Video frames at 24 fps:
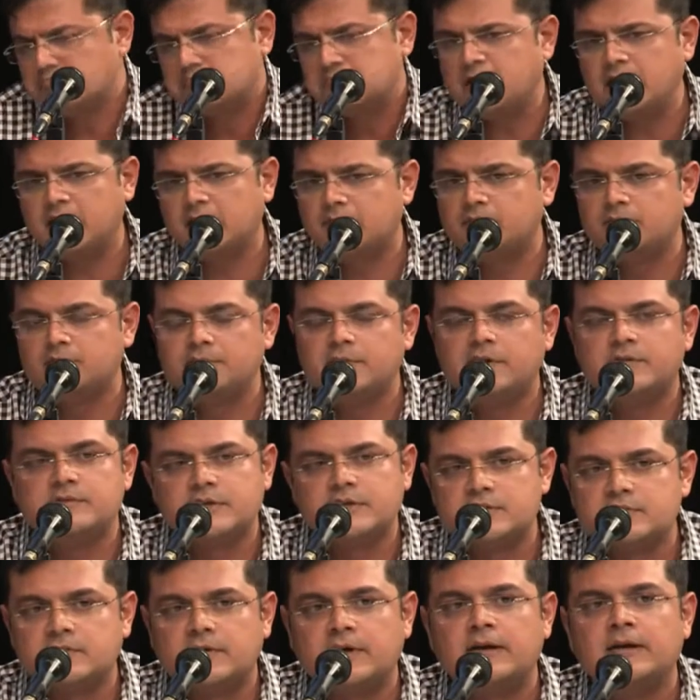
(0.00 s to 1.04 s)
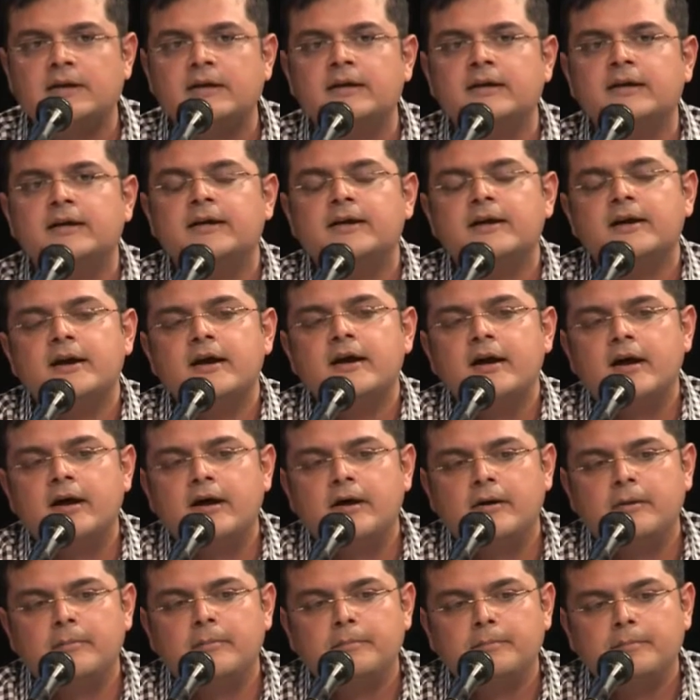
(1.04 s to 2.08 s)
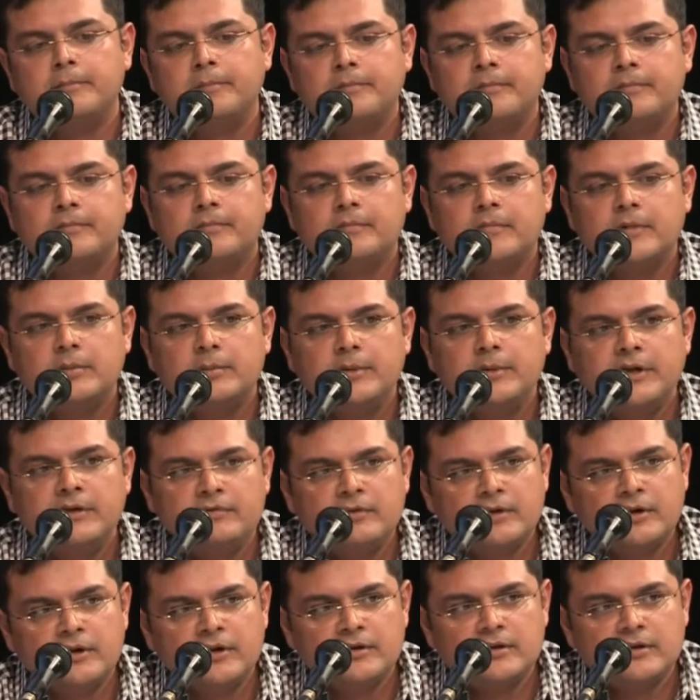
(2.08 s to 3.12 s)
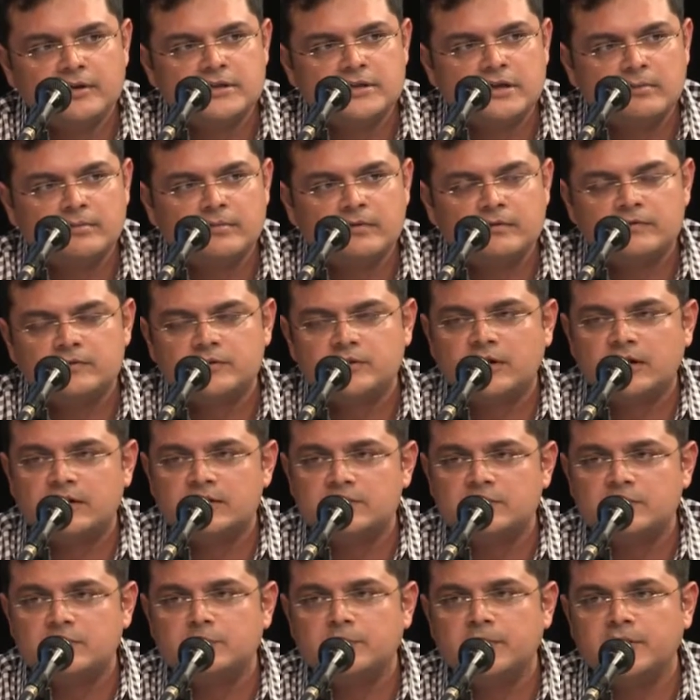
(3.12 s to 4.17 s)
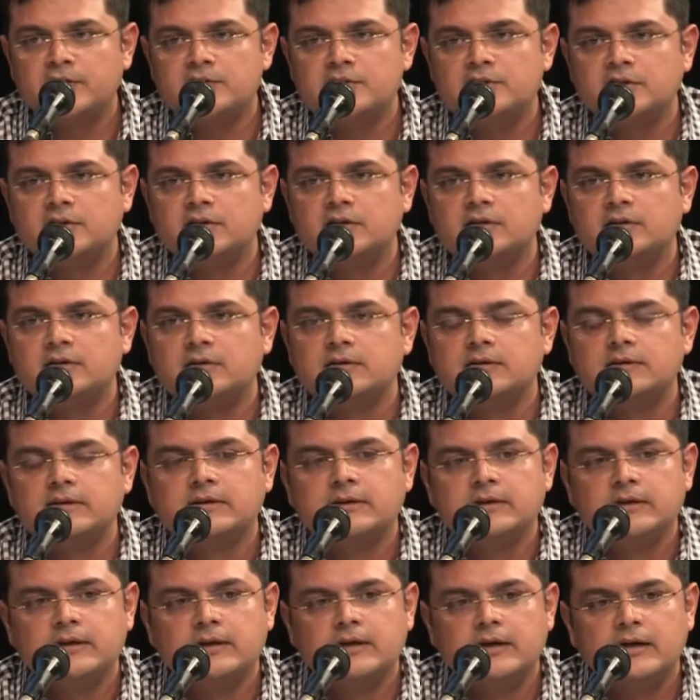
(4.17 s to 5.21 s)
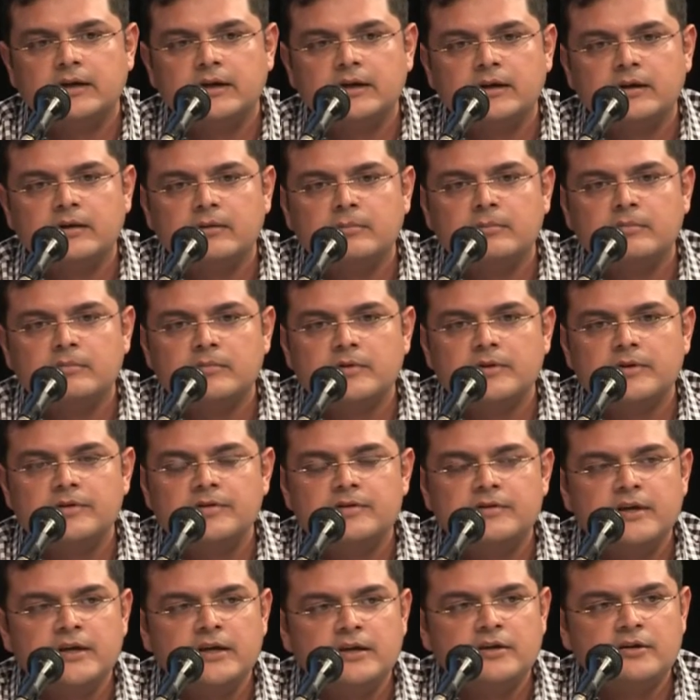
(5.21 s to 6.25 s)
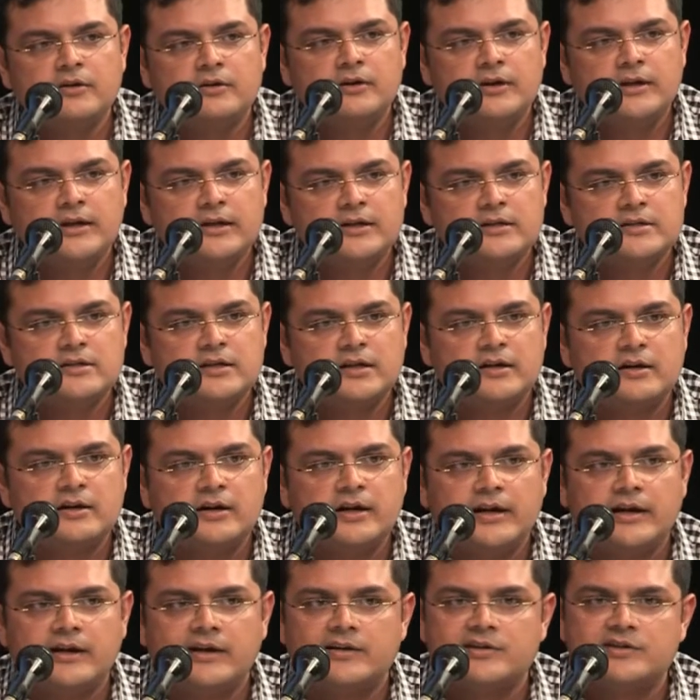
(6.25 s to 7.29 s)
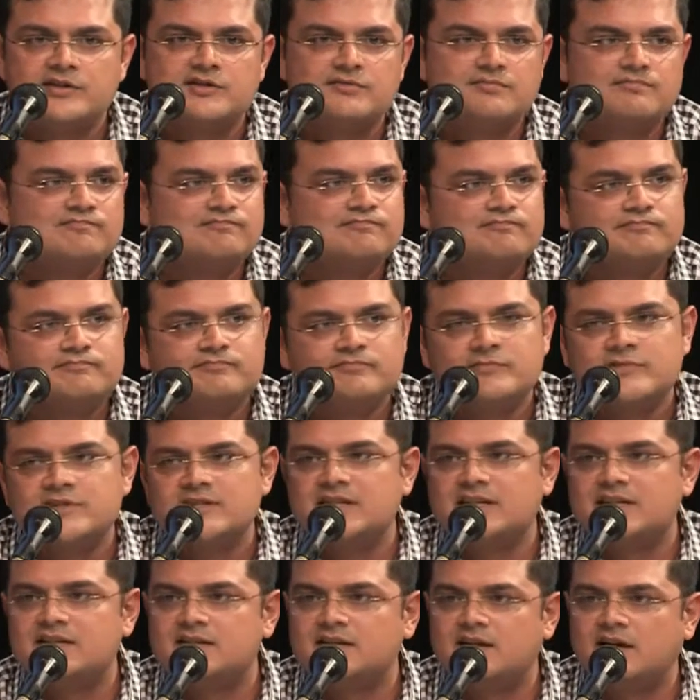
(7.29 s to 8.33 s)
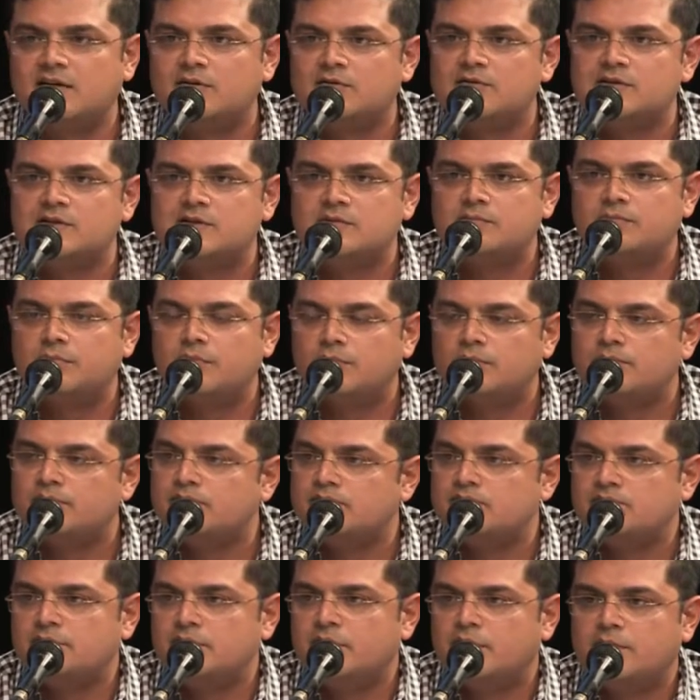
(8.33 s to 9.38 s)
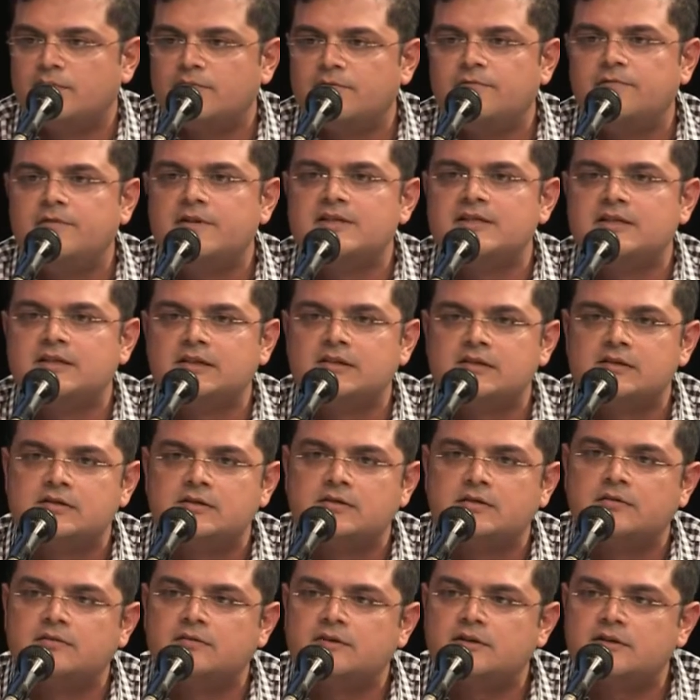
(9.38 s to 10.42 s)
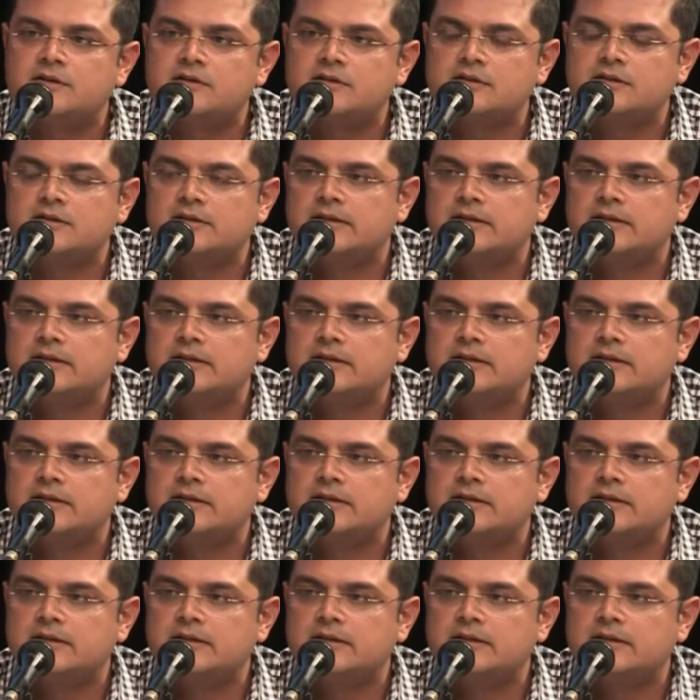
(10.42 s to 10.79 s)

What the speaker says: Yeah, that's fine. Let me give you another example of transformational. Think your data center has 6,000, physical servers.